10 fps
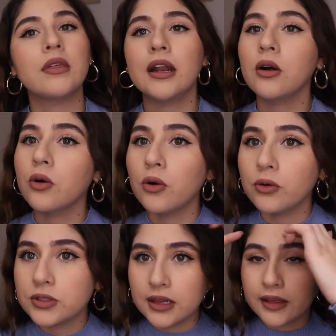Then I'll
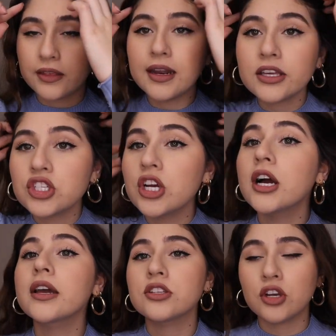go to like the next
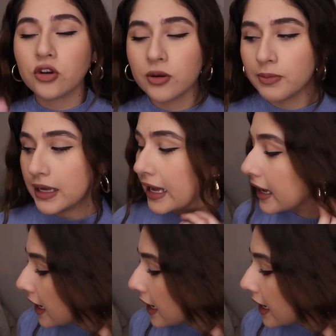chunk and start crimping it.